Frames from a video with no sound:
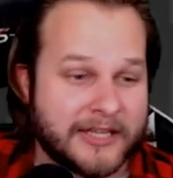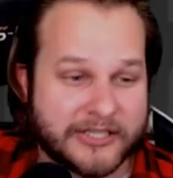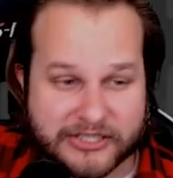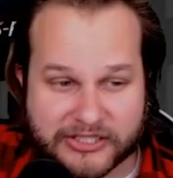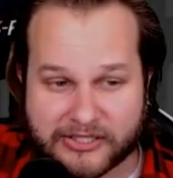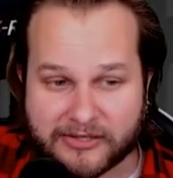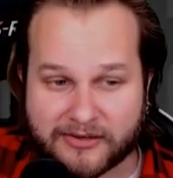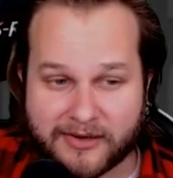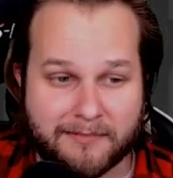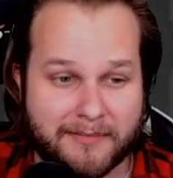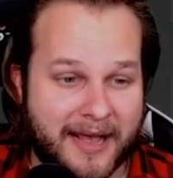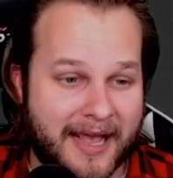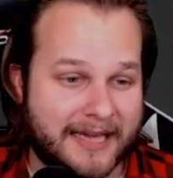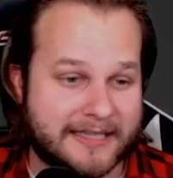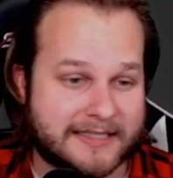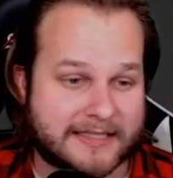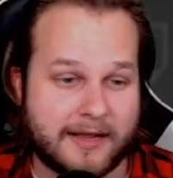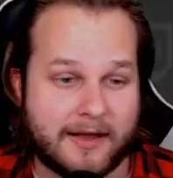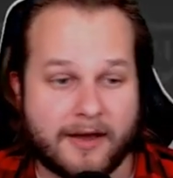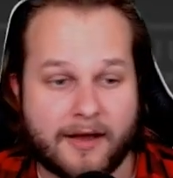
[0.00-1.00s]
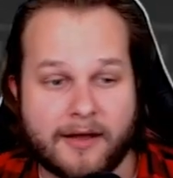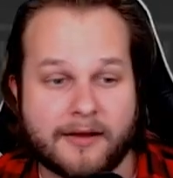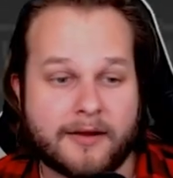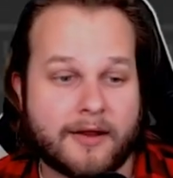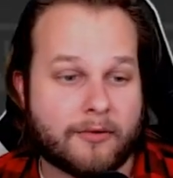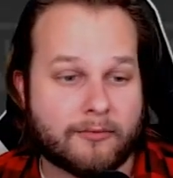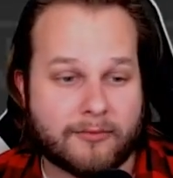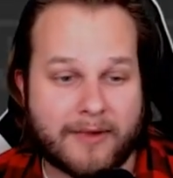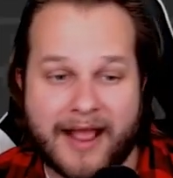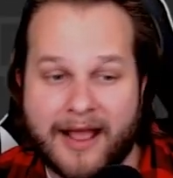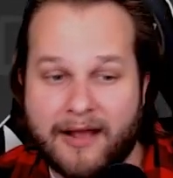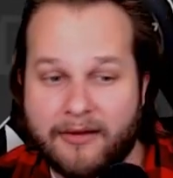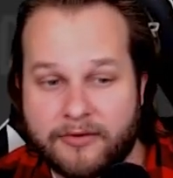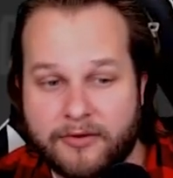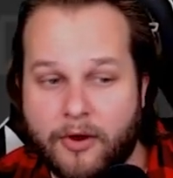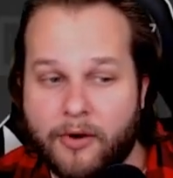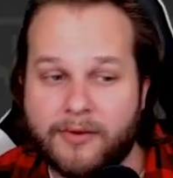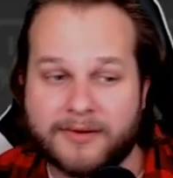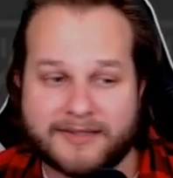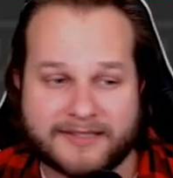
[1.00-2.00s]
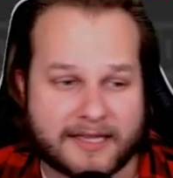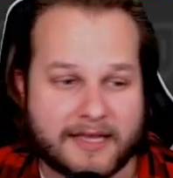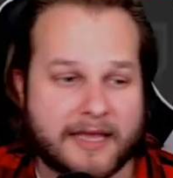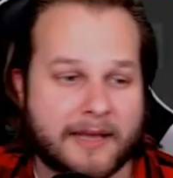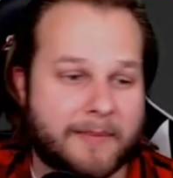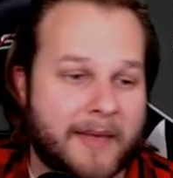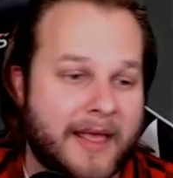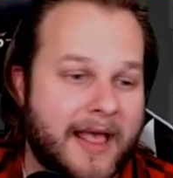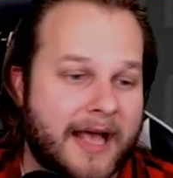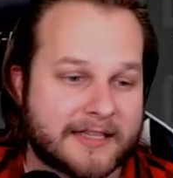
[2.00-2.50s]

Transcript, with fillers: Sucking my tongue around your tip.